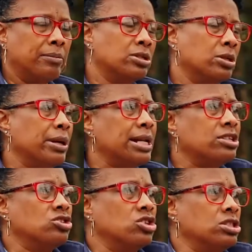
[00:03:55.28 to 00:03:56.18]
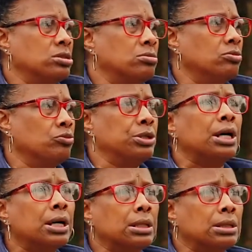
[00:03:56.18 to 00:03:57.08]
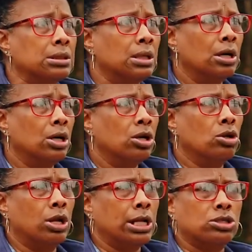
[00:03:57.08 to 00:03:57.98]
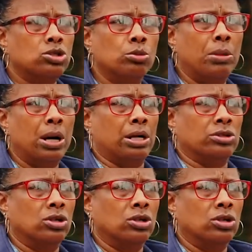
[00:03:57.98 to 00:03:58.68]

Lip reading: To me, that's just ridiculous. That's too much.